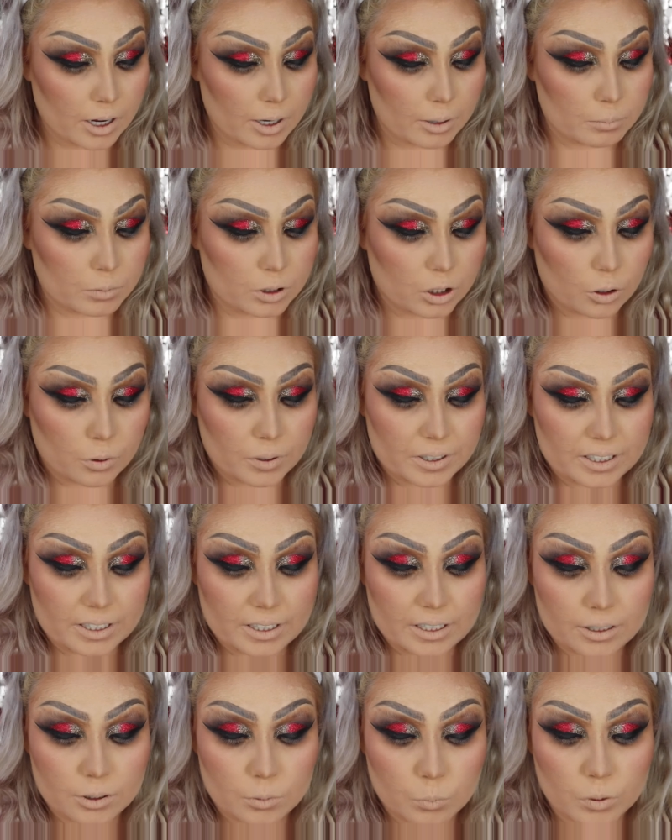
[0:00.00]
I'm going
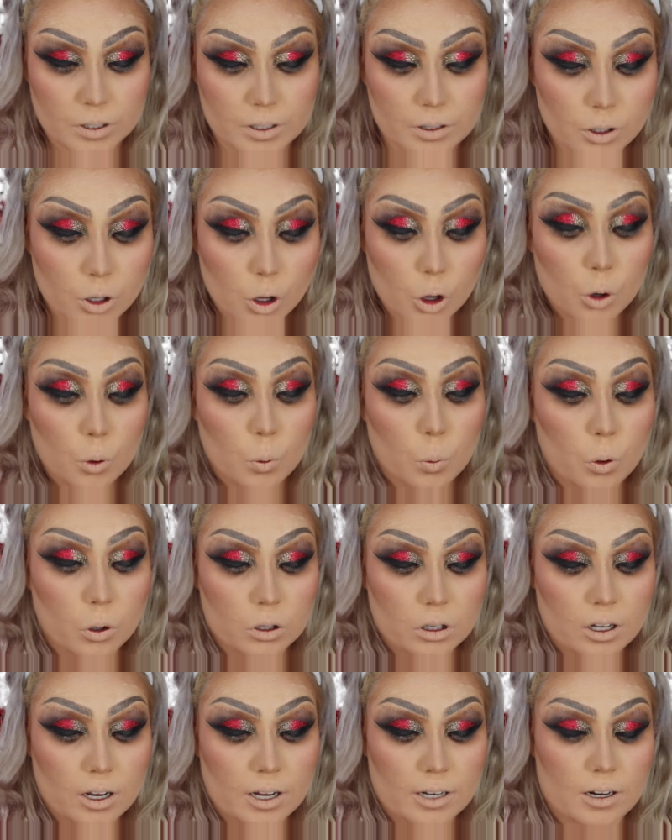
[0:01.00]
in with
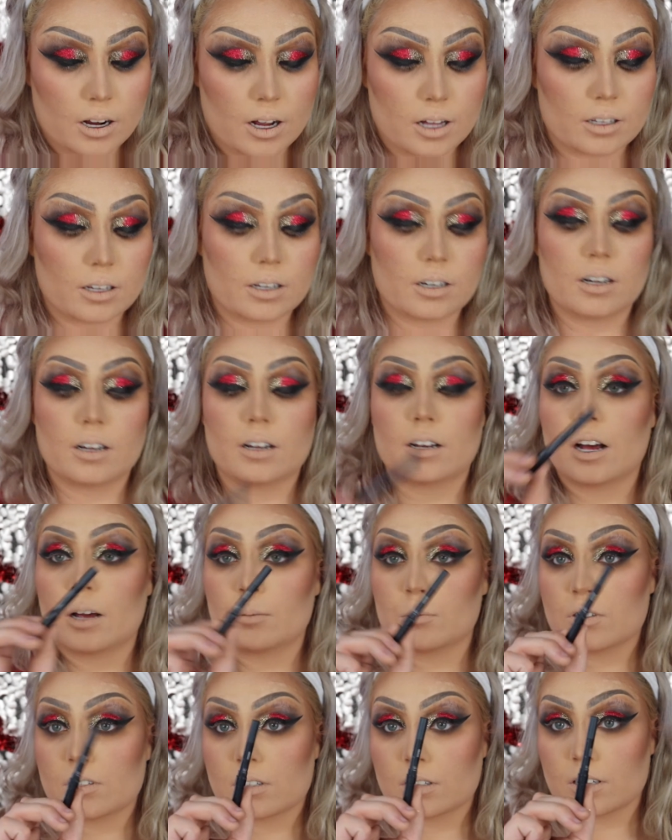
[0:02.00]
Borderline eyeliner, and I'm
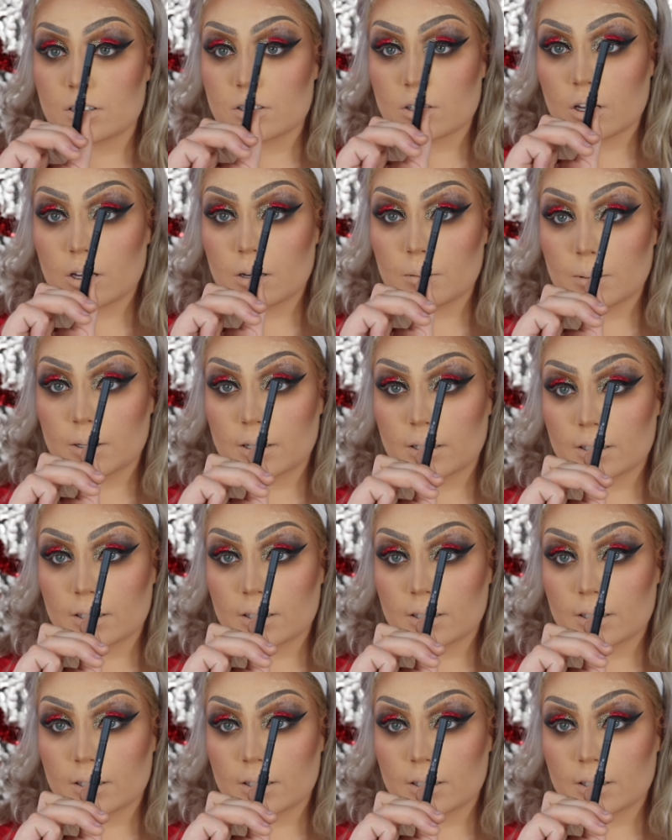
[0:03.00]
using this Urban